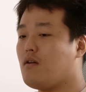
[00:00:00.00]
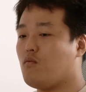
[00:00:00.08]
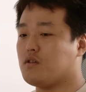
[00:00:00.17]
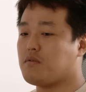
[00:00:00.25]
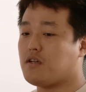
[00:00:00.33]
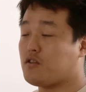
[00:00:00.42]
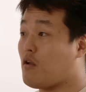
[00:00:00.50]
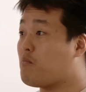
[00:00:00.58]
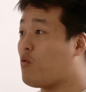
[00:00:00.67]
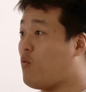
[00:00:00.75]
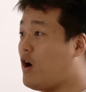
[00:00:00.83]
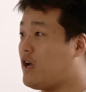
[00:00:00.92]
was because,
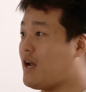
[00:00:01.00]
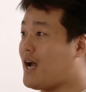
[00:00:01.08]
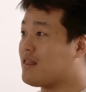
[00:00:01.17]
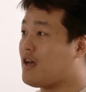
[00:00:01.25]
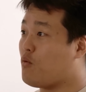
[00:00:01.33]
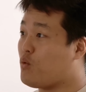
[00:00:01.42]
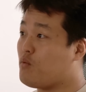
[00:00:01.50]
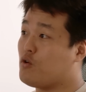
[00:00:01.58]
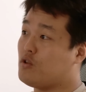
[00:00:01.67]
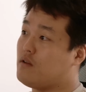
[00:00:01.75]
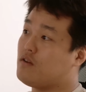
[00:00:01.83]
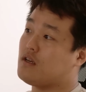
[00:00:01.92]
number one, I thought we were
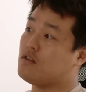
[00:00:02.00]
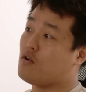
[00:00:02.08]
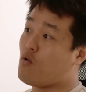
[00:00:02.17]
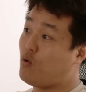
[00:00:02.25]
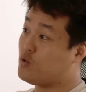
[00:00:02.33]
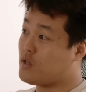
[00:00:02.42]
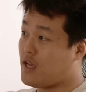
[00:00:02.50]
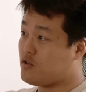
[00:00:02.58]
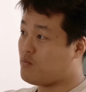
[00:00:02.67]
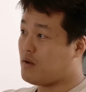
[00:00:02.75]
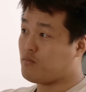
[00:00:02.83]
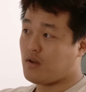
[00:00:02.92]
living in the golden age
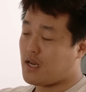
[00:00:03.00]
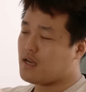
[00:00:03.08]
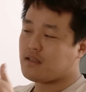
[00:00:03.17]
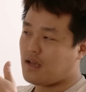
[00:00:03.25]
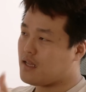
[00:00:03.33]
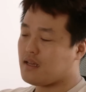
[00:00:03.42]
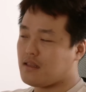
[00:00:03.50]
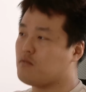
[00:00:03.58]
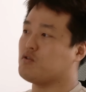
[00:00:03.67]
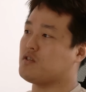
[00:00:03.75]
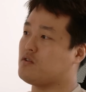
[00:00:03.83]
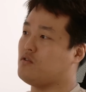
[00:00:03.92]
of Web3, and I
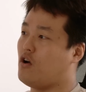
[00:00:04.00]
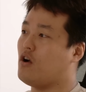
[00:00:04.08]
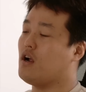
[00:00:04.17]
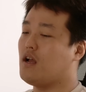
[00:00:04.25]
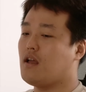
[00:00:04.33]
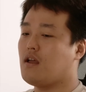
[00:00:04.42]
think we still are,